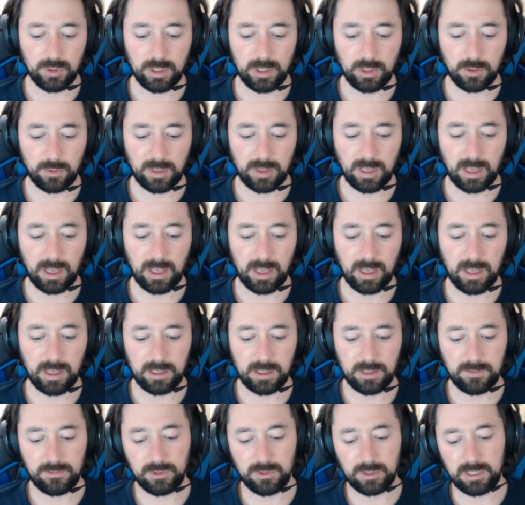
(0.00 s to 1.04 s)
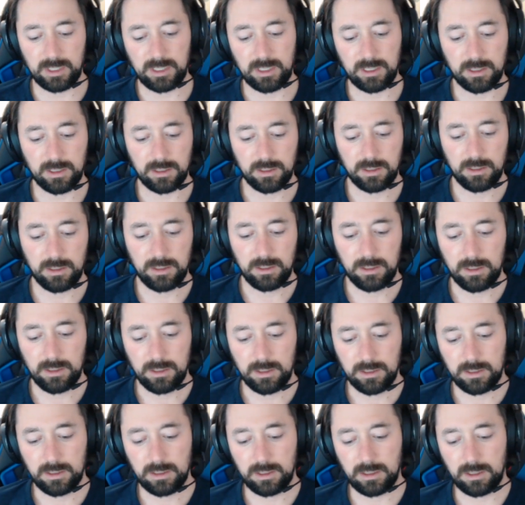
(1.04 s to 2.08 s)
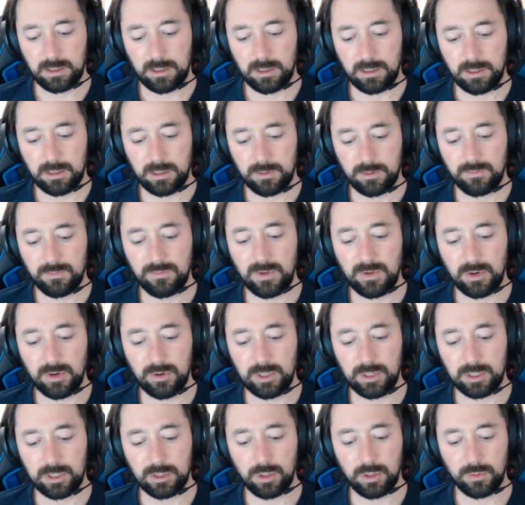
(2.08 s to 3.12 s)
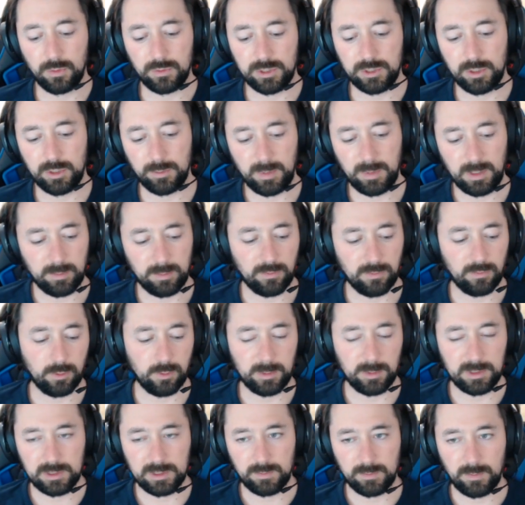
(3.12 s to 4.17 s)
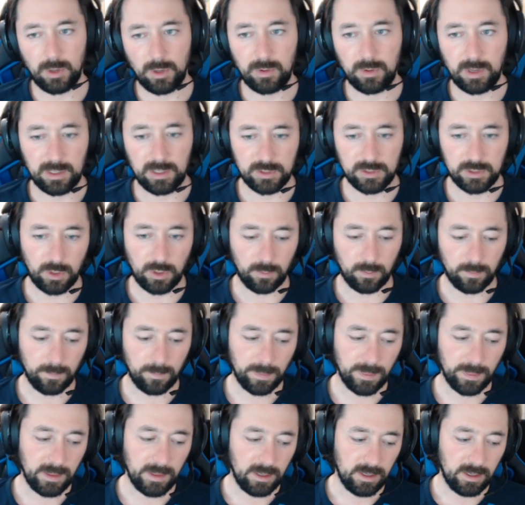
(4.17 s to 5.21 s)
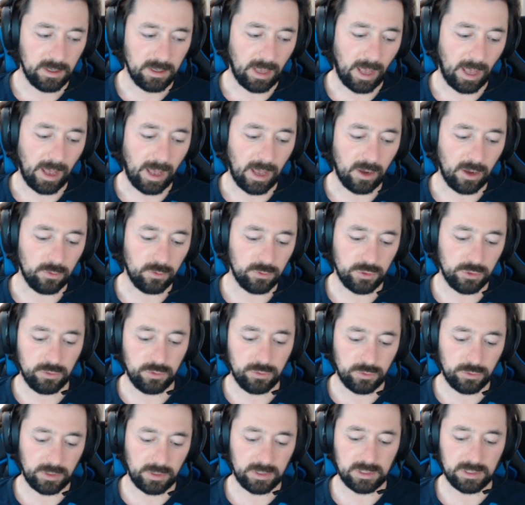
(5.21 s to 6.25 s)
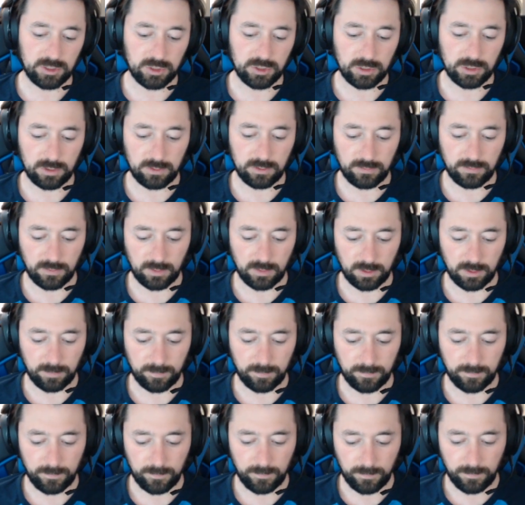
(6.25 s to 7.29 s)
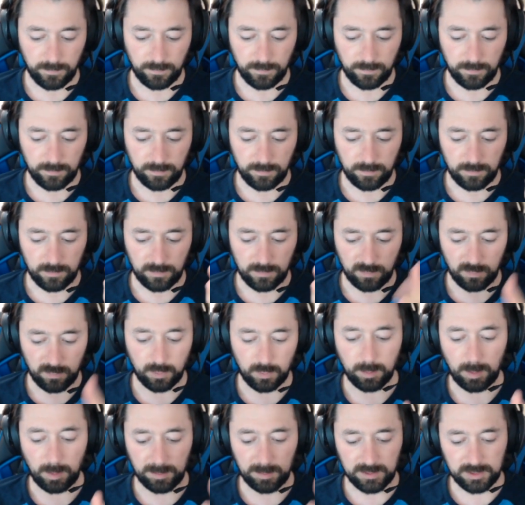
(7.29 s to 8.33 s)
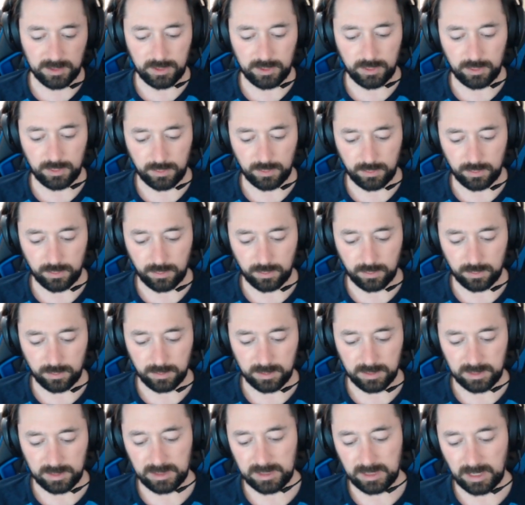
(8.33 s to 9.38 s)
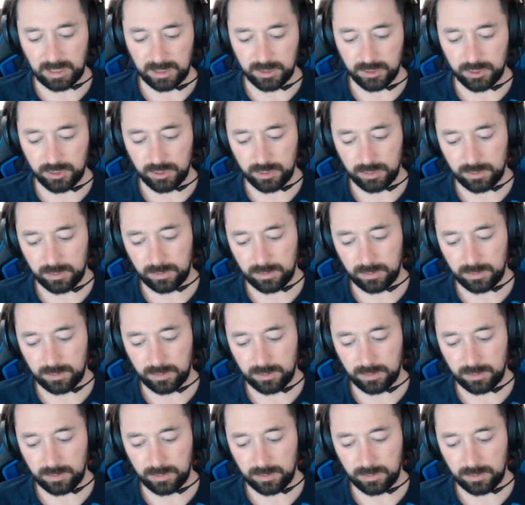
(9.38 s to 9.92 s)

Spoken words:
okay if you can hit very close to your peak performance. Okay, so how to transition from warm-ups to stage.